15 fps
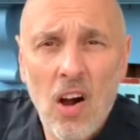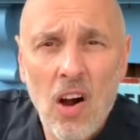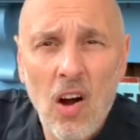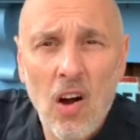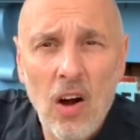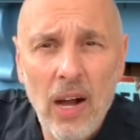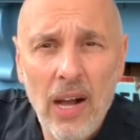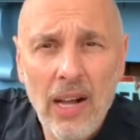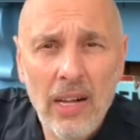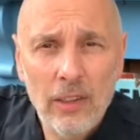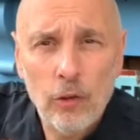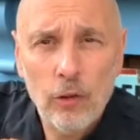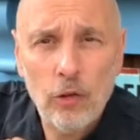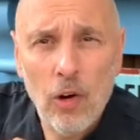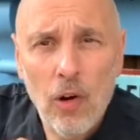I
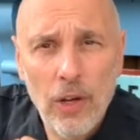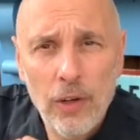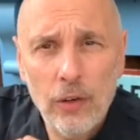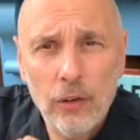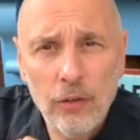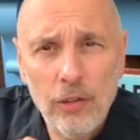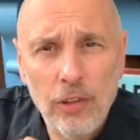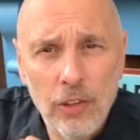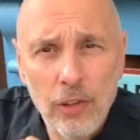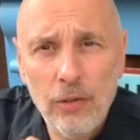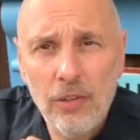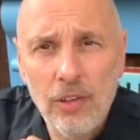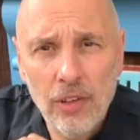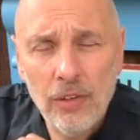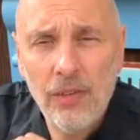try not to use
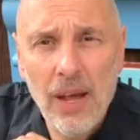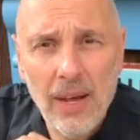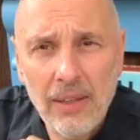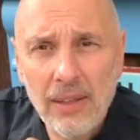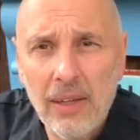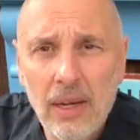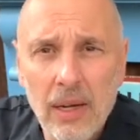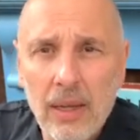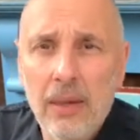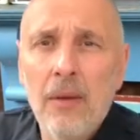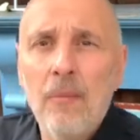it on that day.